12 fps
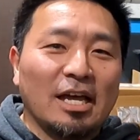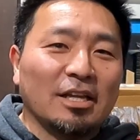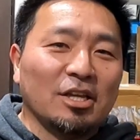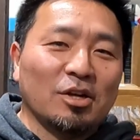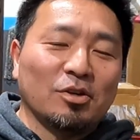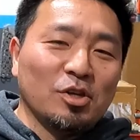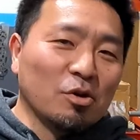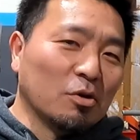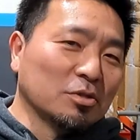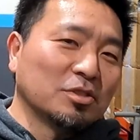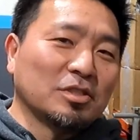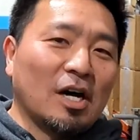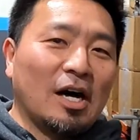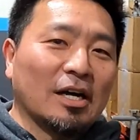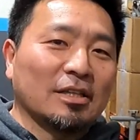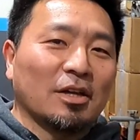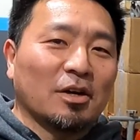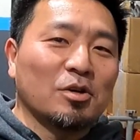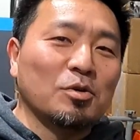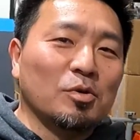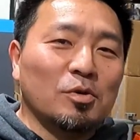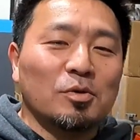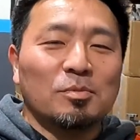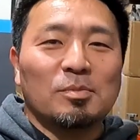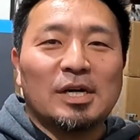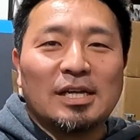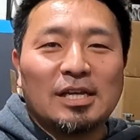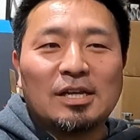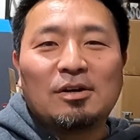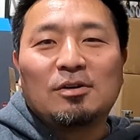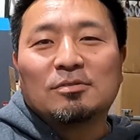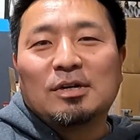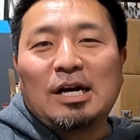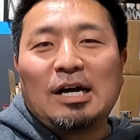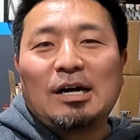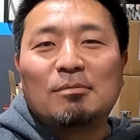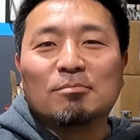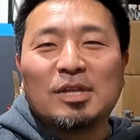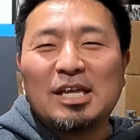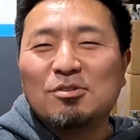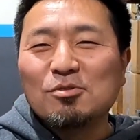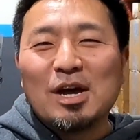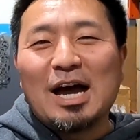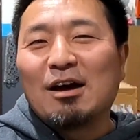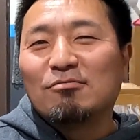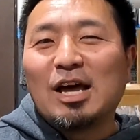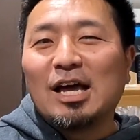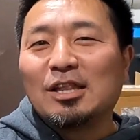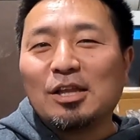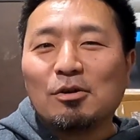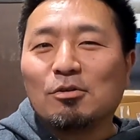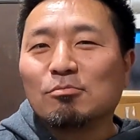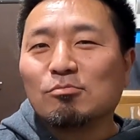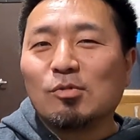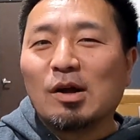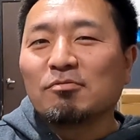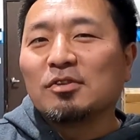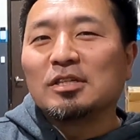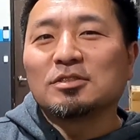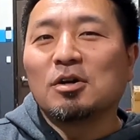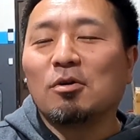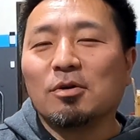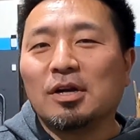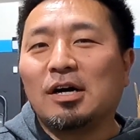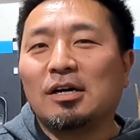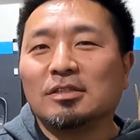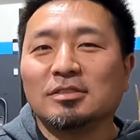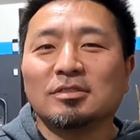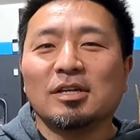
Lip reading: And new old stock, they're cool, but they do have that little roughness going on.